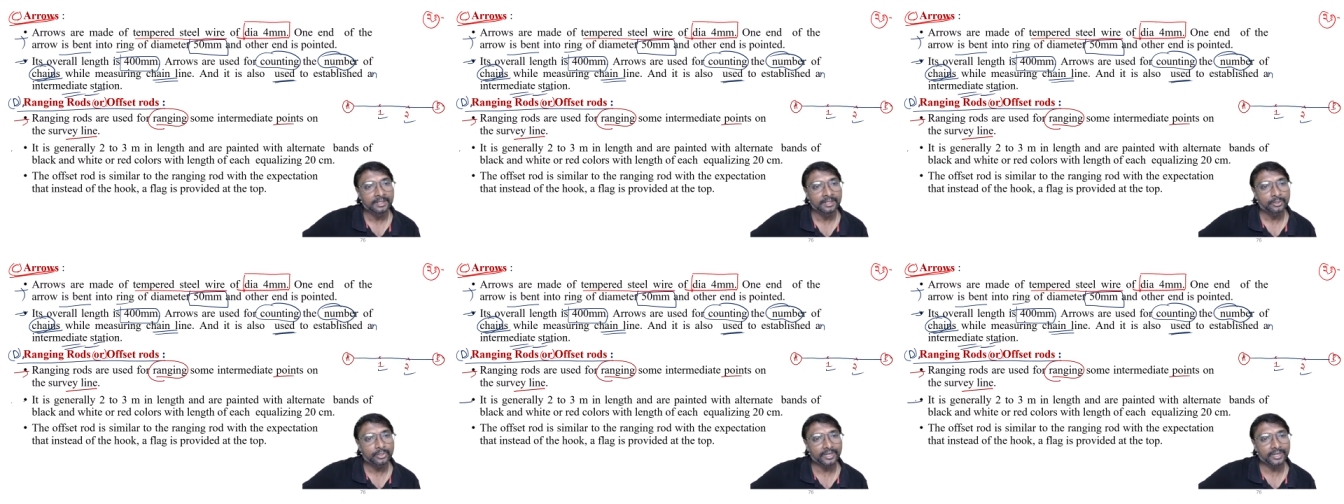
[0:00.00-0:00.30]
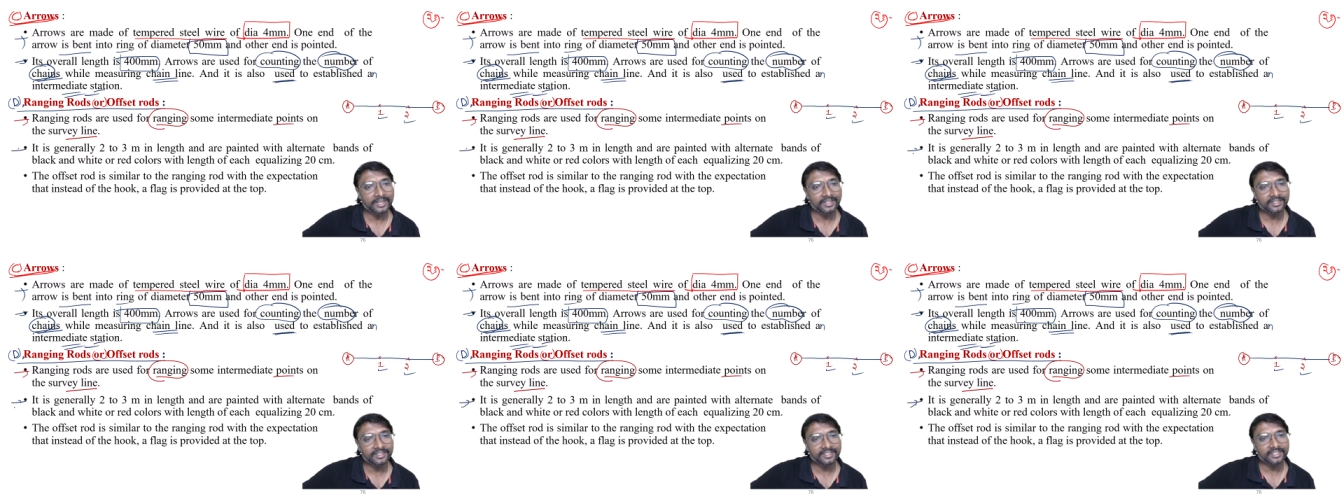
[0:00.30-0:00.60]
So
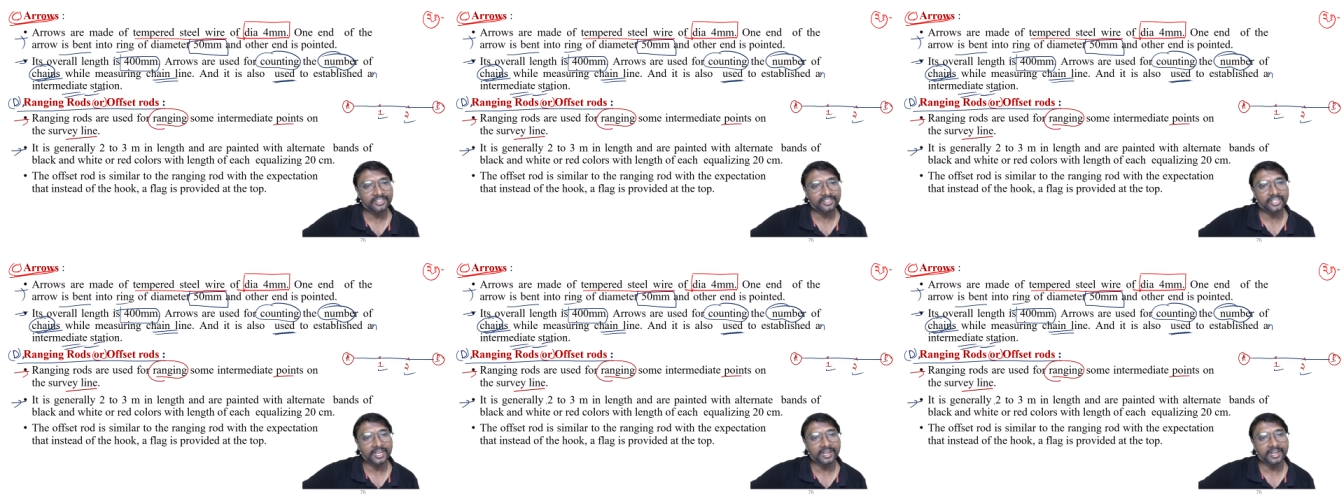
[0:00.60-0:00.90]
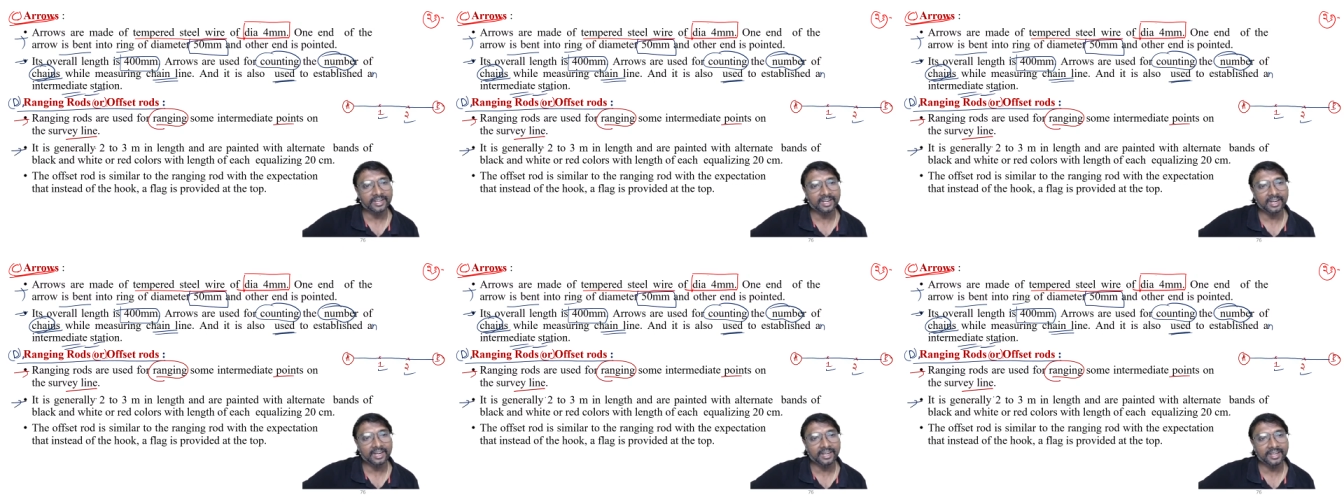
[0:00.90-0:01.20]
it is
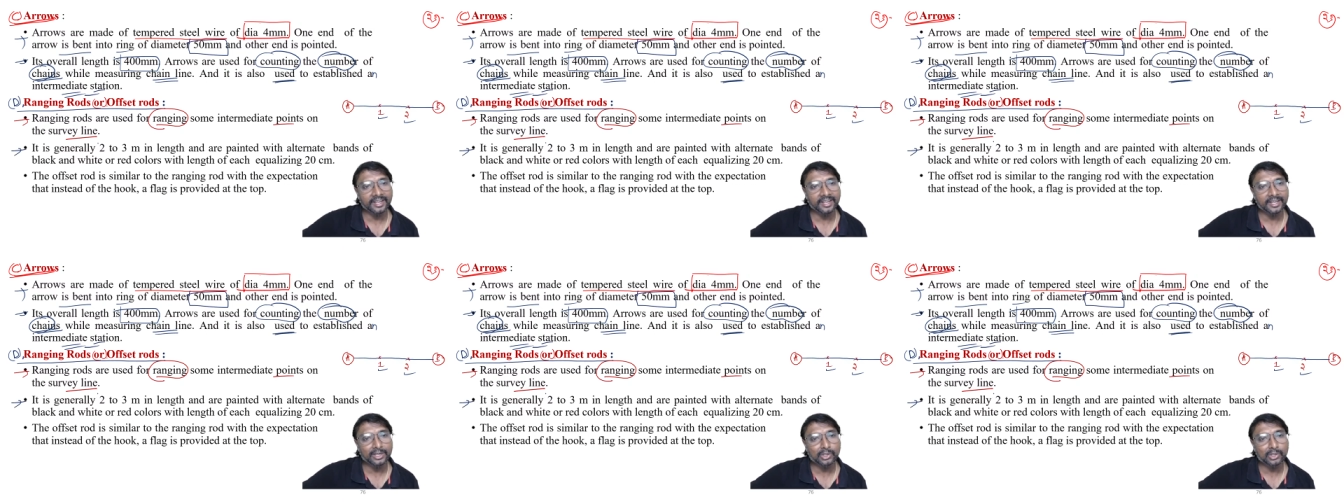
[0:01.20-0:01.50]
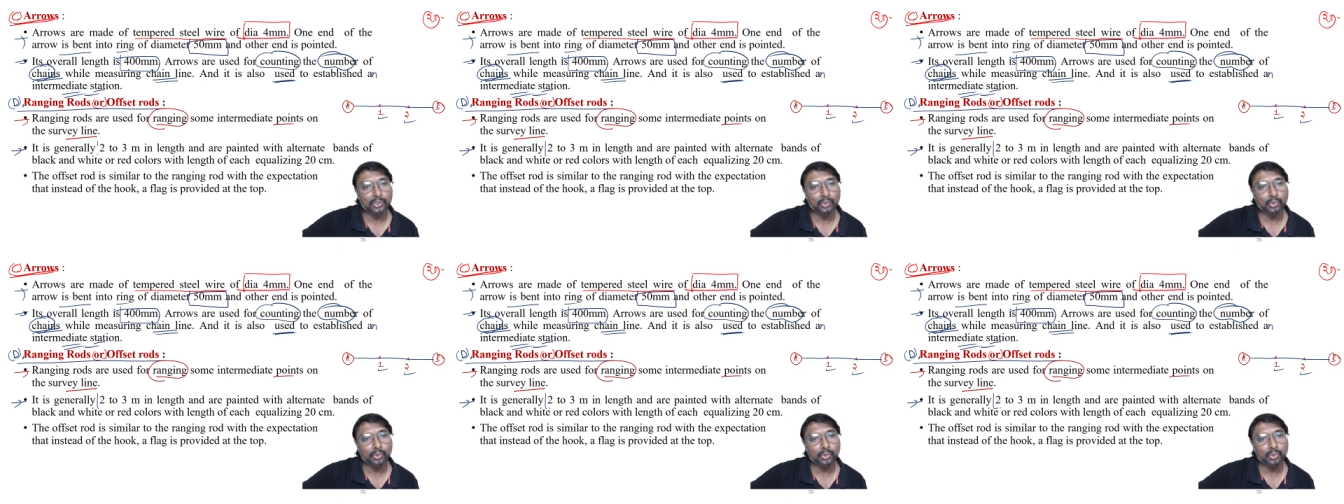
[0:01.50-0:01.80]
generally
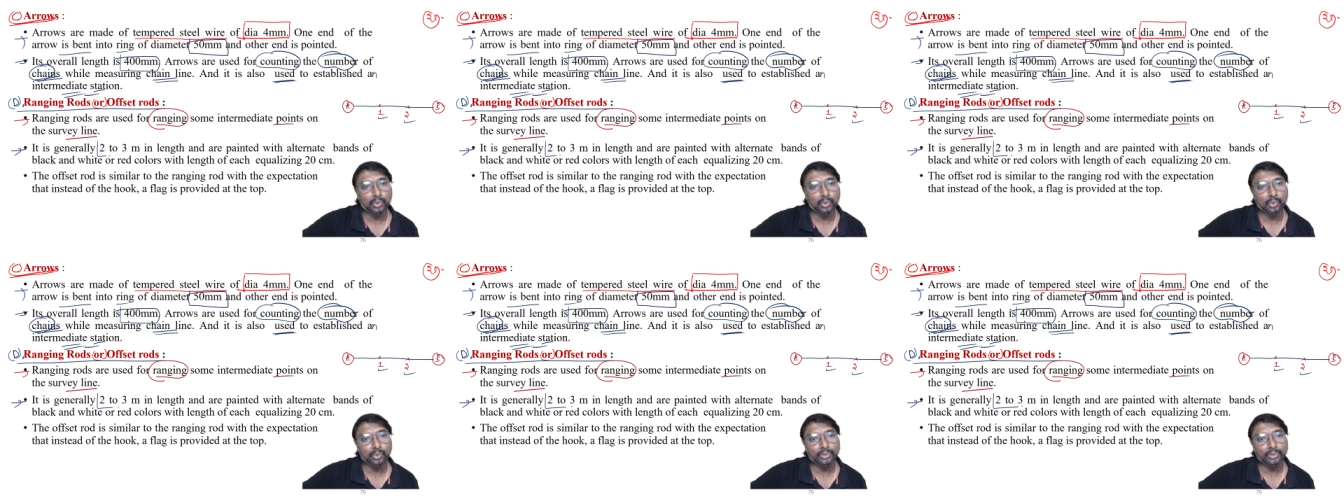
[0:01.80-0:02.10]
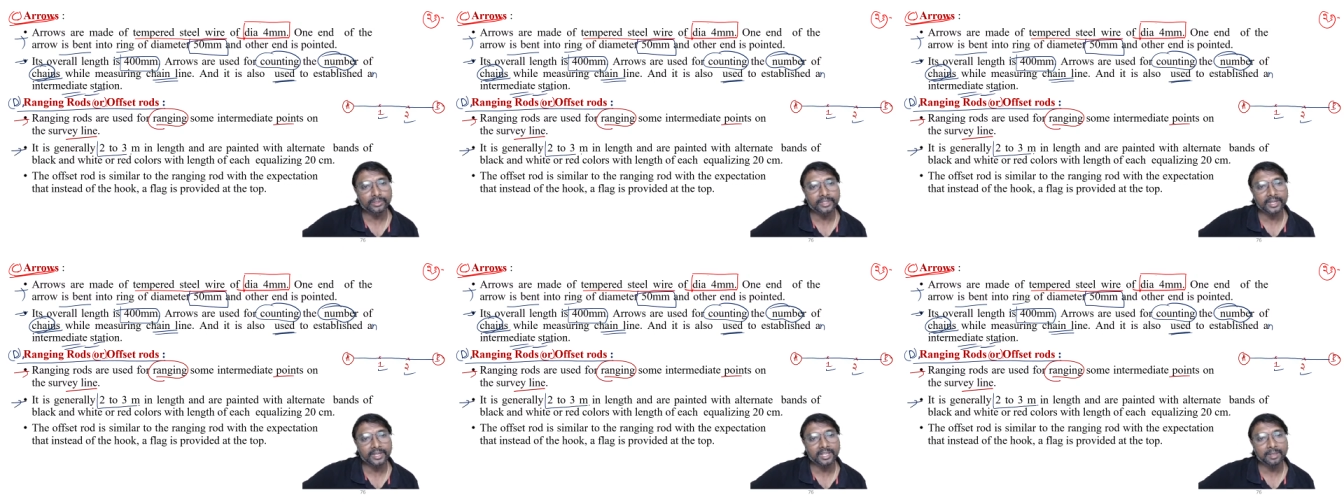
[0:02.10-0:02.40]
2
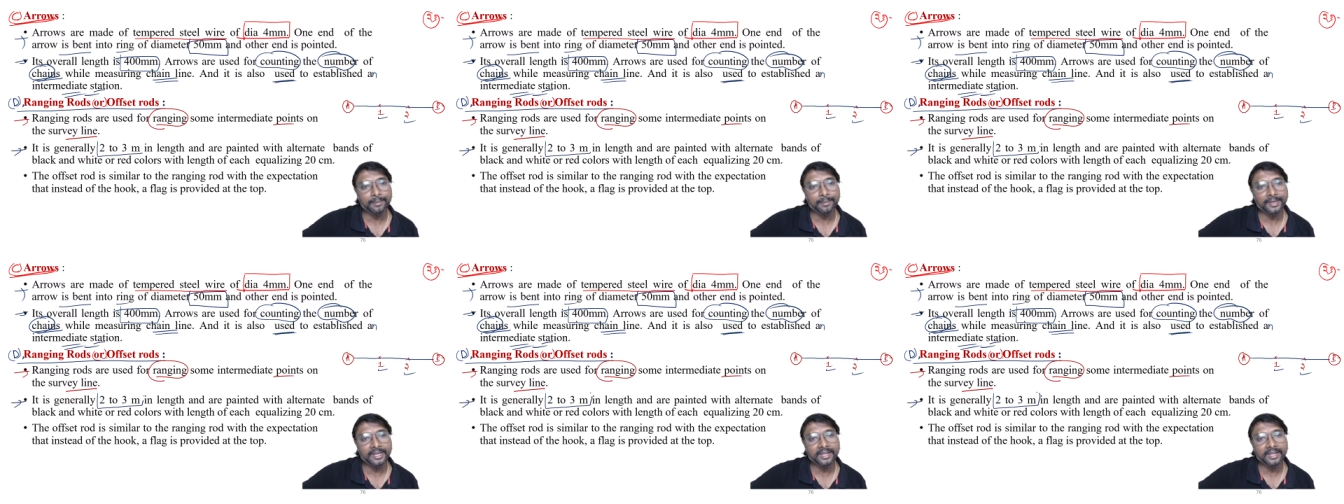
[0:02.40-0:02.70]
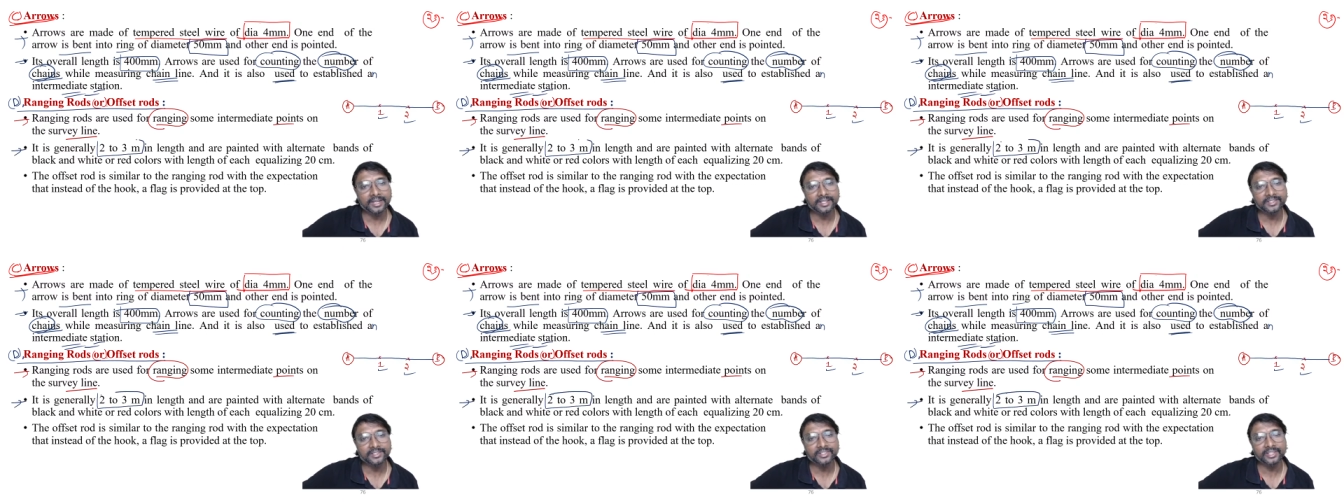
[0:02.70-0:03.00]
to 3
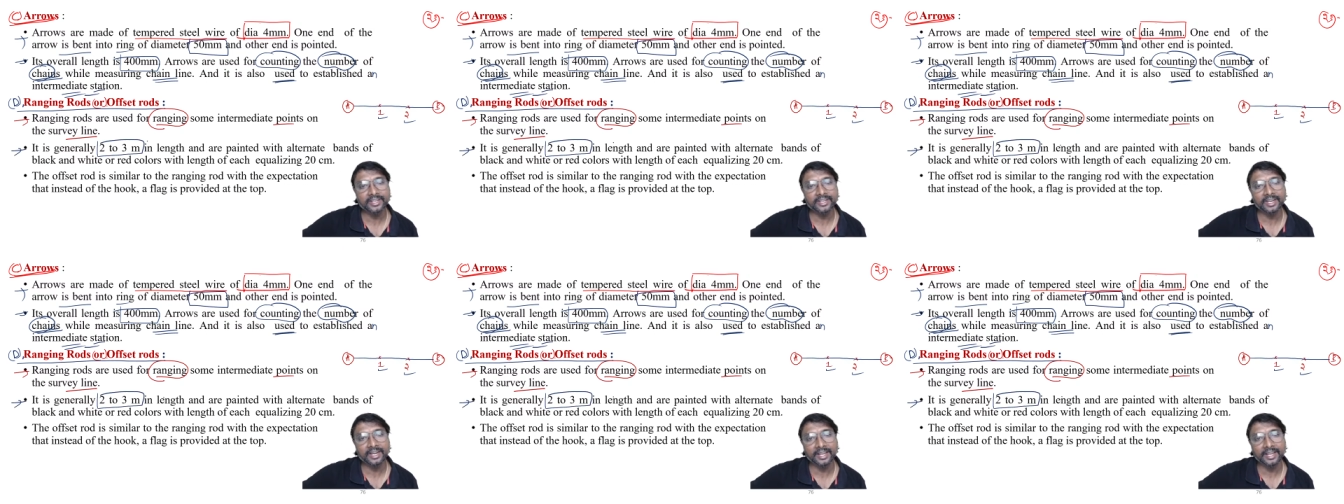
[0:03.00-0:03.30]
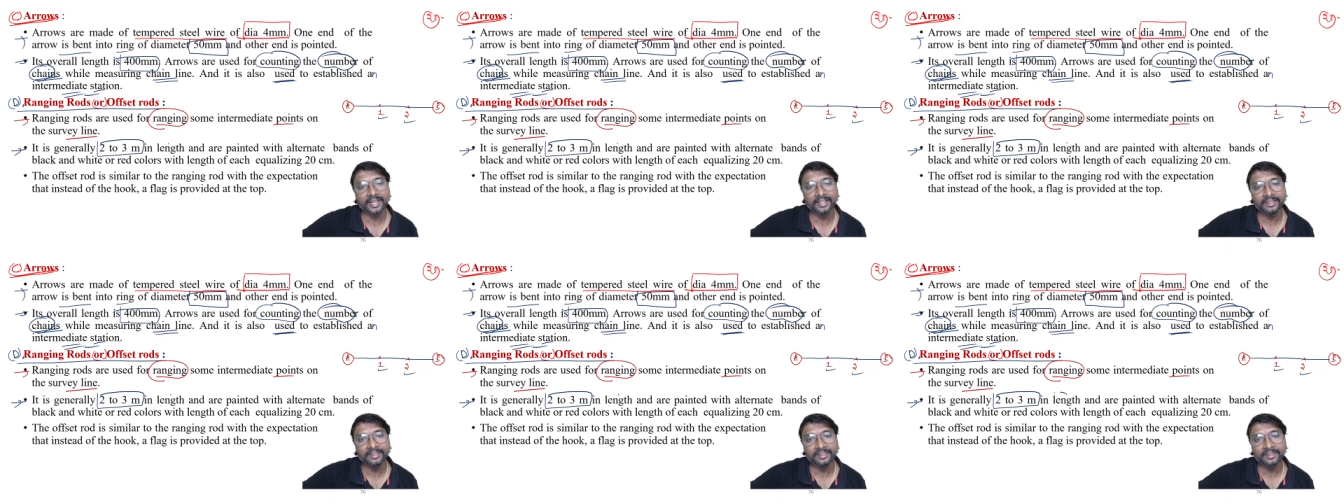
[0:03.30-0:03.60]
meters in
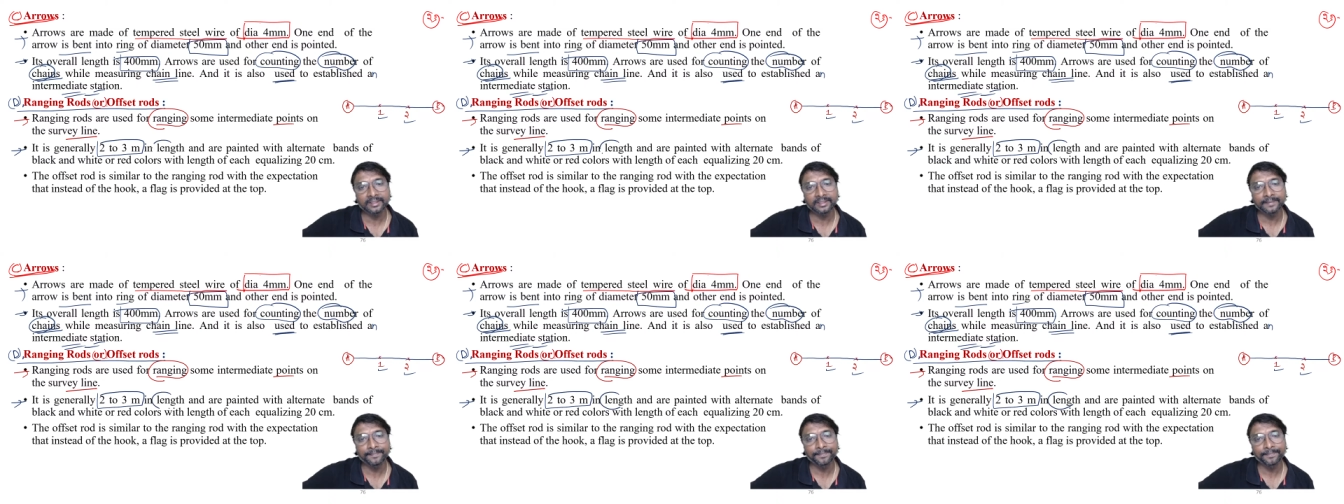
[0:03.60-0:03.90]
length